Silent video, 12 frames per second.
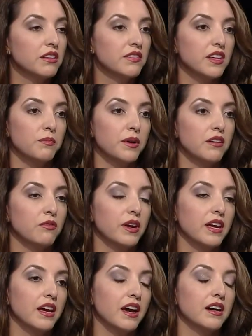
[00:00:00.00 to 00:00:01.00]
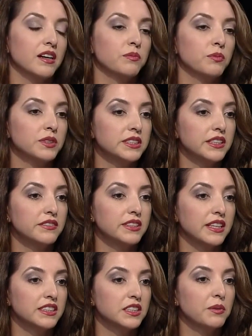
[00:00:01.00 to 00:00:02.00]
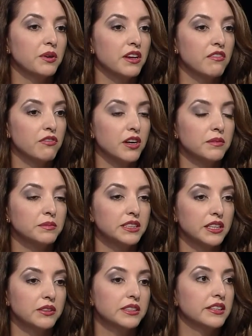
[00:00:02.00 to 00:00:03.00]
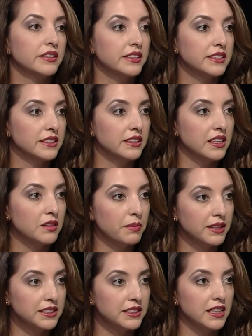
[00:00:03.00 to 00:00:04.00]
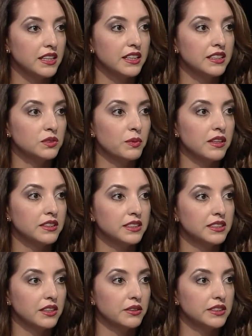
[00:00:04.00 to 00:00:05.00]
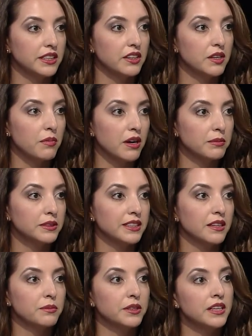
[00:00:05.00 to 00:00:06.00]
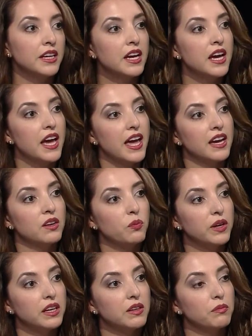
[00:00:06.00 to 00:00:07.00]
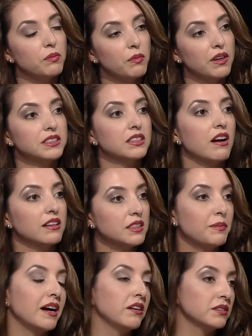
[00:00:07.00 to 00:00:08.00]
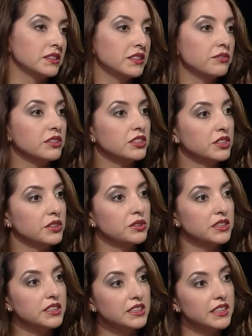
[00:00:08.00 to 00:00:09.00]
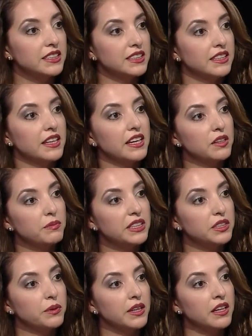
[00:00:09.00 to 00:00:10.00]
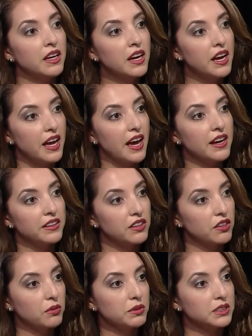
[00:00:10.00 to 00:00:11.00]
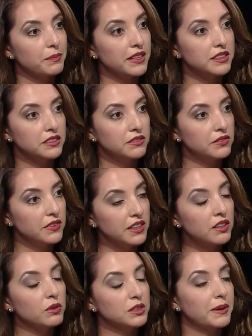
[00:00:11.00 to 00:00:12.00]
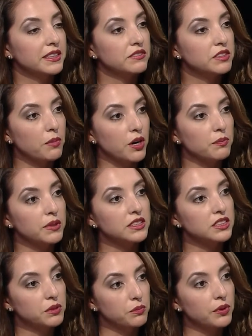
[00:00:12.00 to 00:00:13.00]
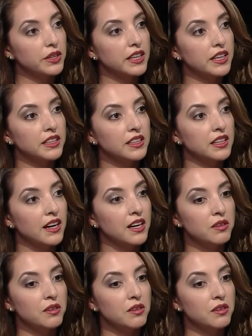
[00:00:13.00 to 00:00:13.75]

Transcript: of the above. We received testimony from Secretary Selena Bussey as well as Secretary Barbara Dameron, and we talked about different solutions, things that they can be doing at their respective in their respective departments to bring in